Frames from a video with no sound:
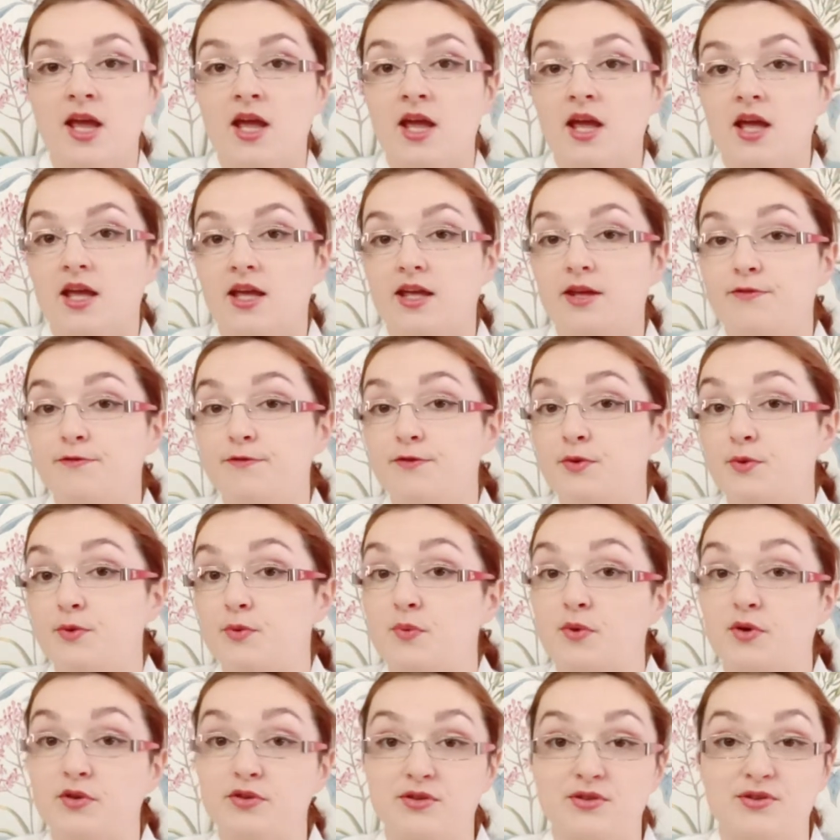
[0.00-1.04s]
If you
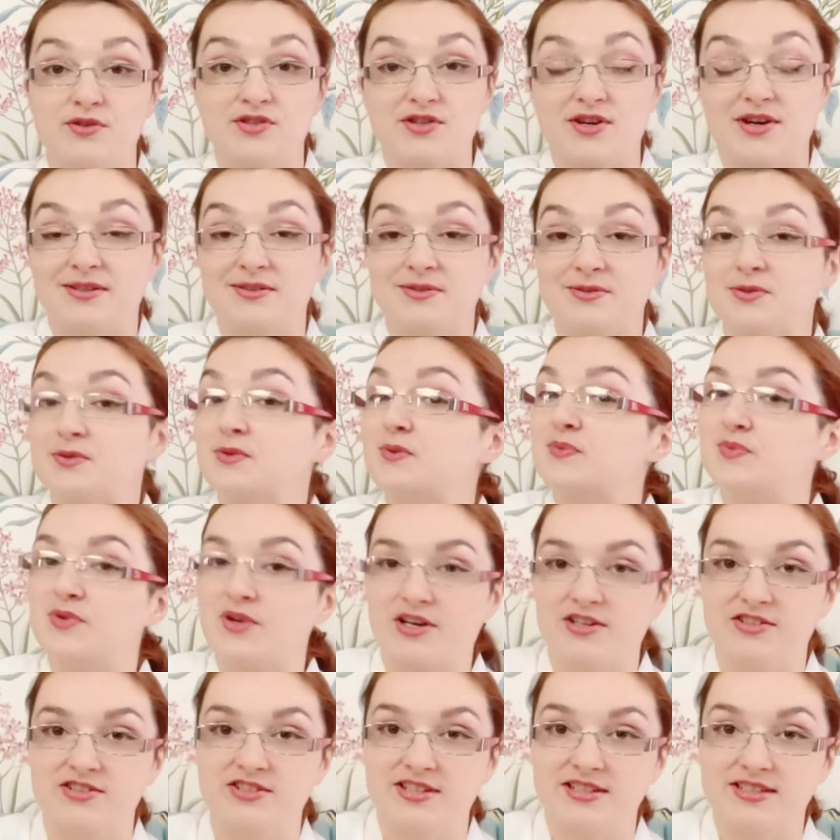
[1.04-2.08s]
want your child to
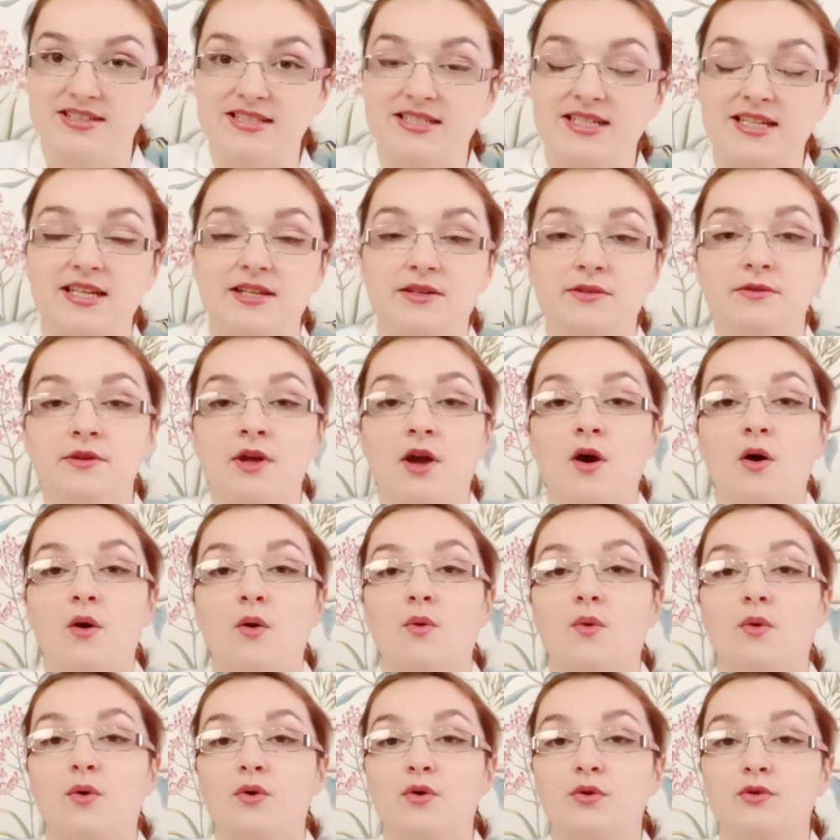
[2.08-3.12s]
brush their teeth
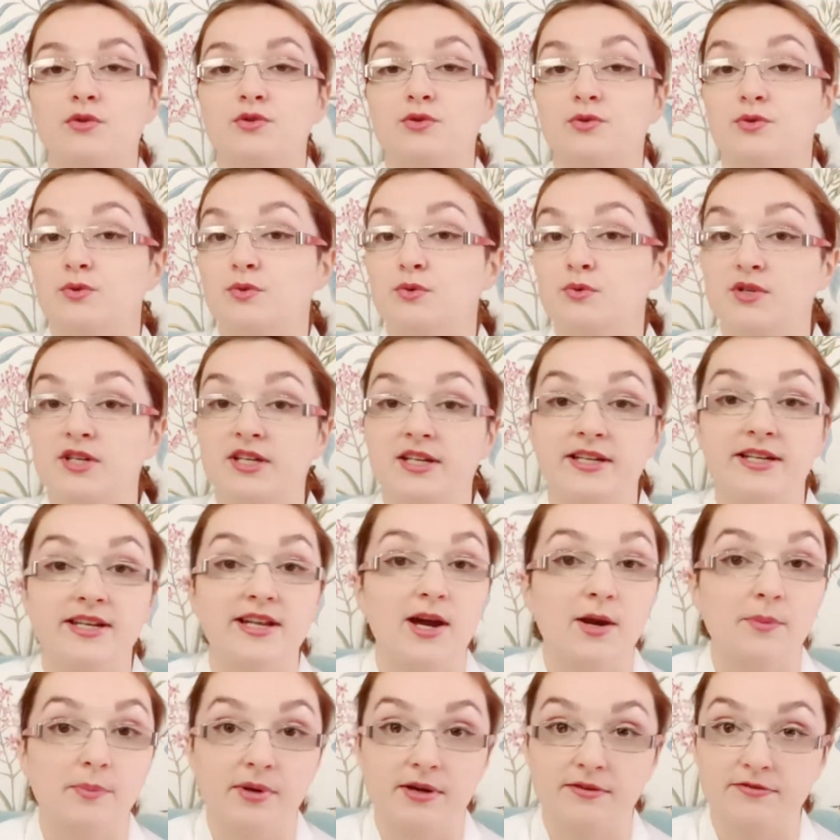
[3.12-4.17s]
or to clean
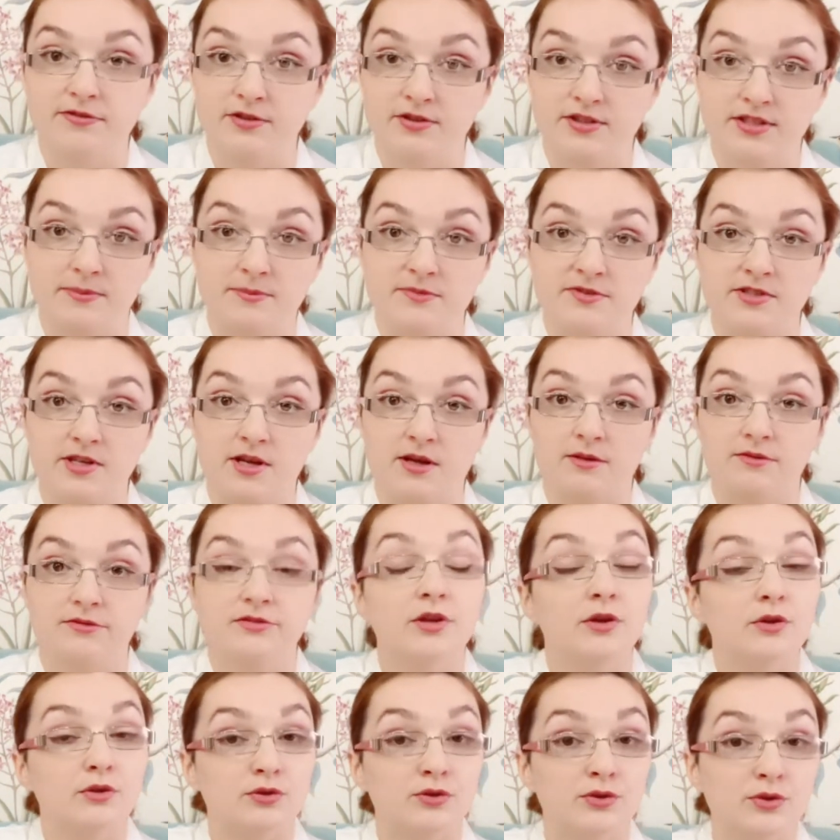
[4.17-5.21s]
up after themselves,
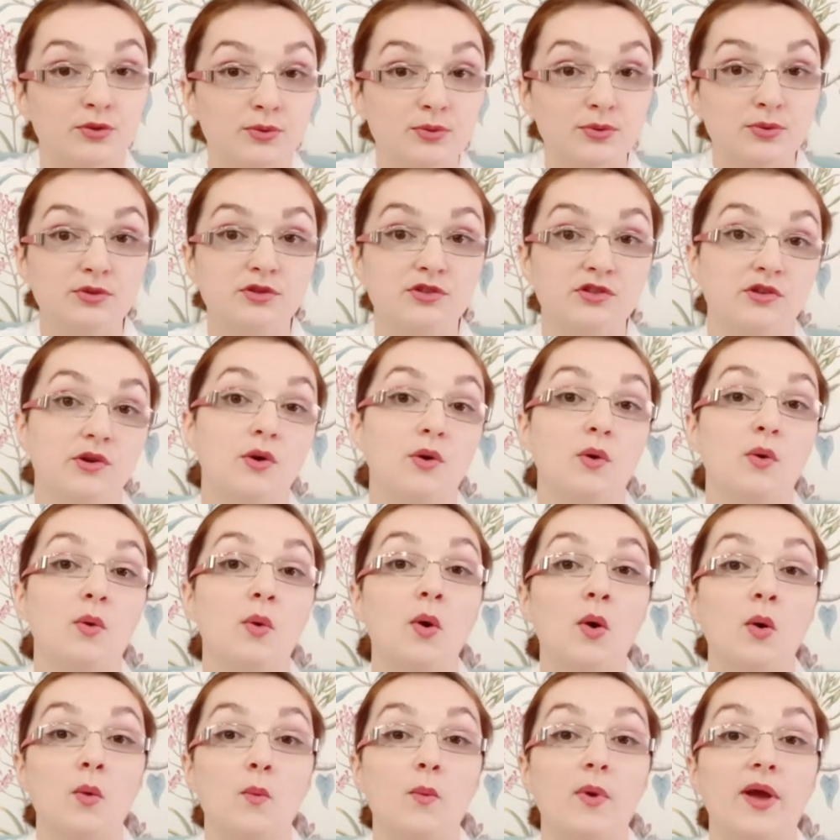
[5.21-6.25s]
do so
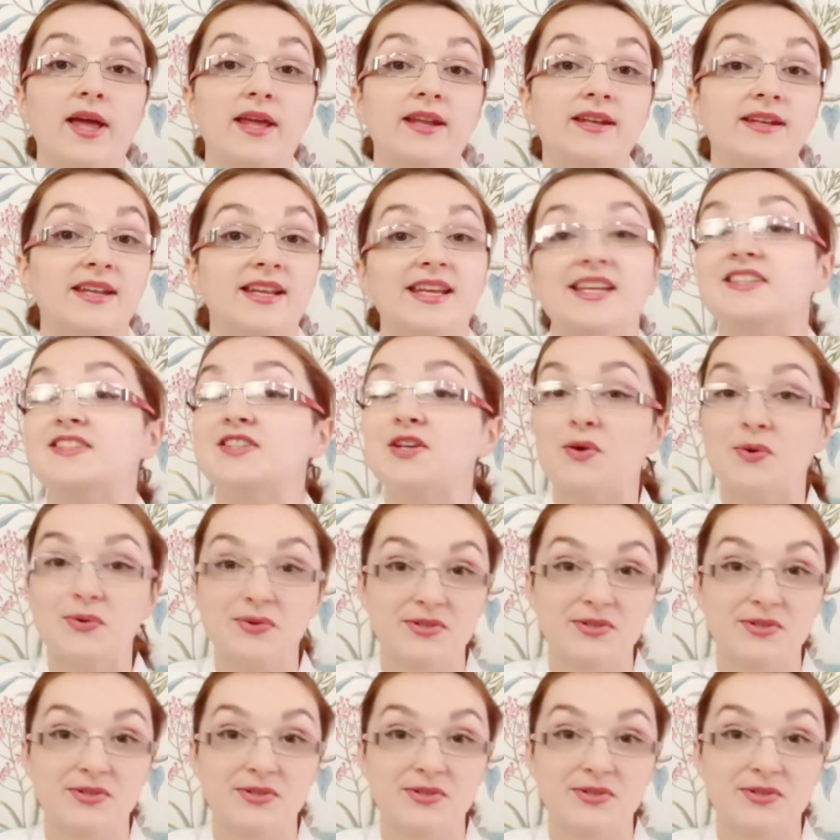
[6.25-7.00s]
when it's your